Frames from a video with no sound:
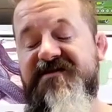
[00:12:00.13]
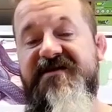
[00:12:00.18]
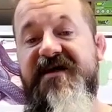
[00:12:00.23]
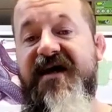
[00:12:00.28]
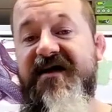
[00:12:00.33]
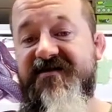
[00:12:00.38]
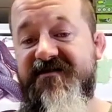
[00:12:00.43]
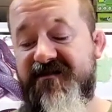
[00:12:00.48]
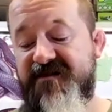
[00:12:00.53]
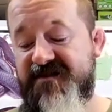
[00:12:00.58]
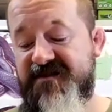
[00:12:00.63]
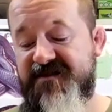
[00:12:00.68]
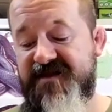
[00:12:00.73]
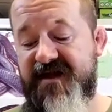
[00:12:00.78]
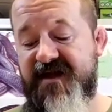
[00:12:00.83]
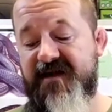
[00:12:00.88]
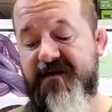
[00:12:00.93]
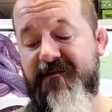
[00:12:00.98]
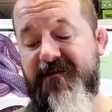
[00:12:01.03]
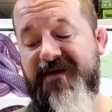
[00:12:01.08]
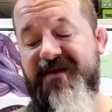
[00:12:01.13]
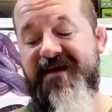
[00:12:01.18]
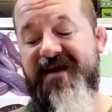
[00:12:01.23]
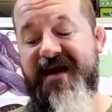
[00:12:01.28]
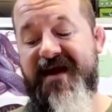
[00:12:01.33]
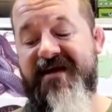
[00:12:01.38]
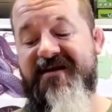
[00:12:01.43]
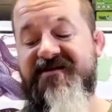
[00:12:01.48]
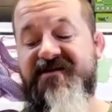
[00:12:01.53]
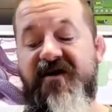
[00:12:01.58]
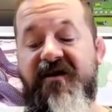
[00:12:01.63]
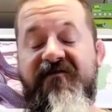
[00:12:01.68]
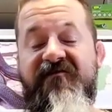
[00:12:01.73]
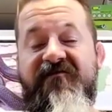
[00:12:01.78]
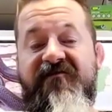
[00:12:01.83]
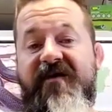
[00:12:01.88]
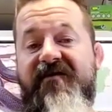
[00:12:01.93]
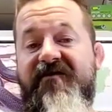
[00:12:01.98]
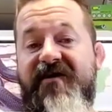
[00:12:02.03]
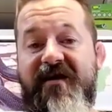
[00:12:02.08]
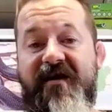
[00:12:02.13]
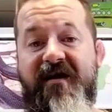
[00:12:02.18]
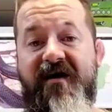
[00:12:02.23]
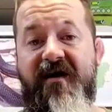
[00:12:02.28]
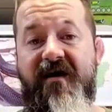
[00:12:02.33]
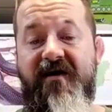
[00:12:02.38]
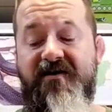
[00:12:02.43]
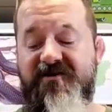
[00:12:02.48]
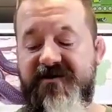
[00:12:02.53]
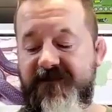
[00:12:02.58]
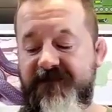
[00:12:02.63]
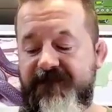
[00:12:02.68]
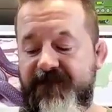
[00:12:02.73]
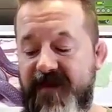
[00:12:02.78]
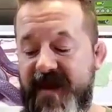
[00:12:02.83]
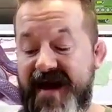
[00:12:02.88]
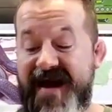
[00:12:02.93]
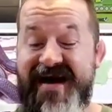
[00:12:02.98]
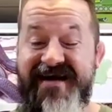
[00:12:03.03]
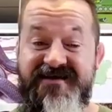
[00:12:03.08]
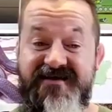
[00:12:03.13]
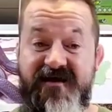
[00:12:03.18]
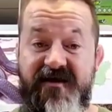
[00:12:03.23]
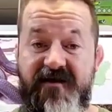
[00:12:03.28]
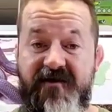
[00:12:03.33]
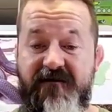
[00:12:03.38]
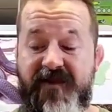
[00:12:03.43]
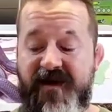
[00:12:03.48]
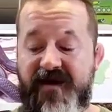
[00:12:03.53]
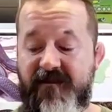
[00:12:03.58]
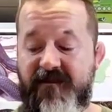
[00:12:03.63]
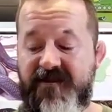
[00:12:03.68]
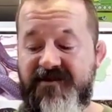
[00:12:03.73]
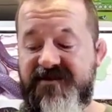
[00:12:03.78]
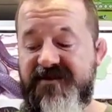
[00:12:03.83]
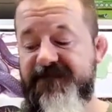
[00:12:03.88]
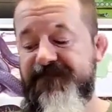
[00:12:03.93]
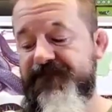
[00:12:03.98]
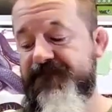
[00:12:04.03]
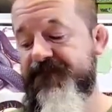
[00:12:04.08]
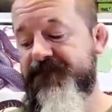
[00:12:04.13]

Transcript: the size of the snake, but the eggs are very large, as are the babies.